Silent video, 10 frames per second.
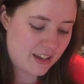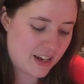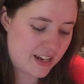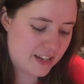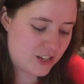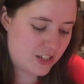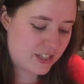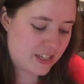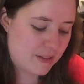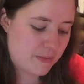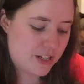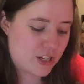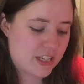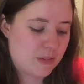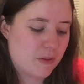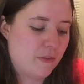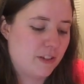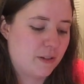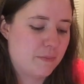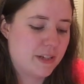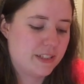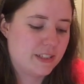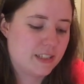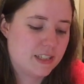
And then she sent me and Jesse both little buttons.